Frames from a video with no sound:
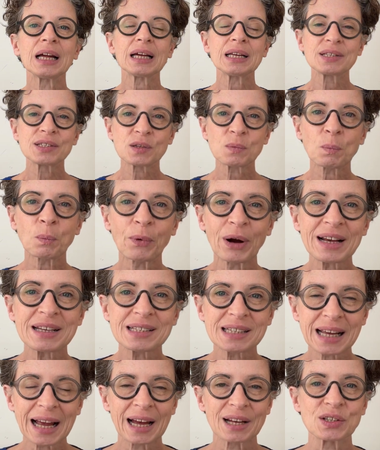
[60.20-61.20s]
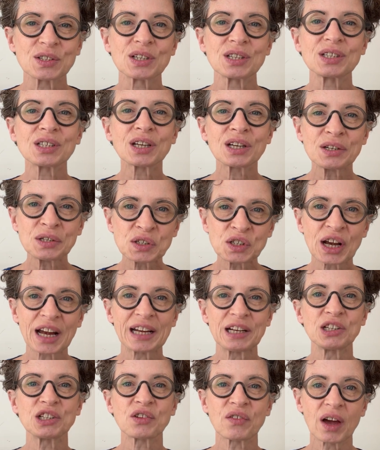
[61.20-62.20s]
is that breast cancers can
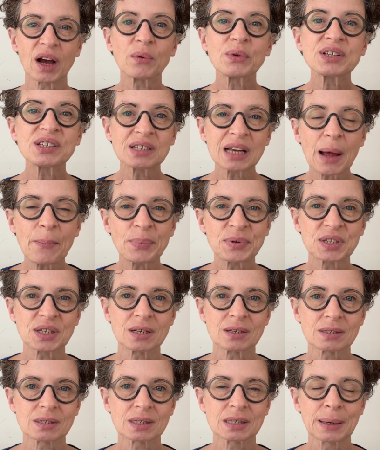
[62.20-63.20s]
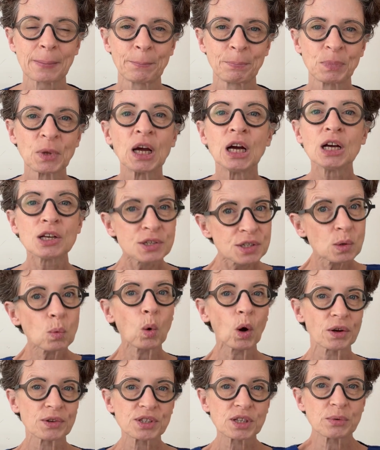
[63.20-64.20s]
change their receptors. So
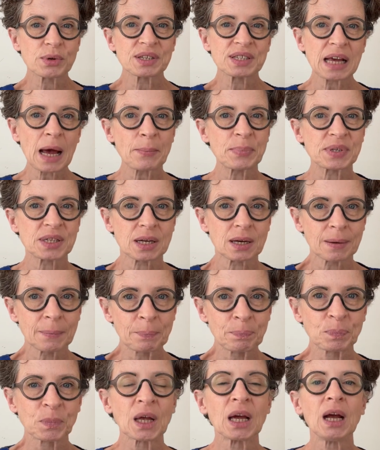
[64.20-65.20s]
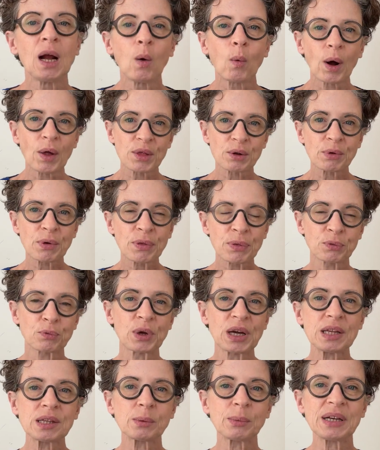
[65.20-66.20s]
what's a receptor? Well, there are
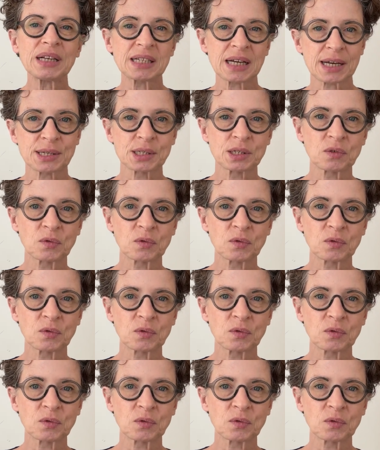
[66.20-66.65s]
three that we test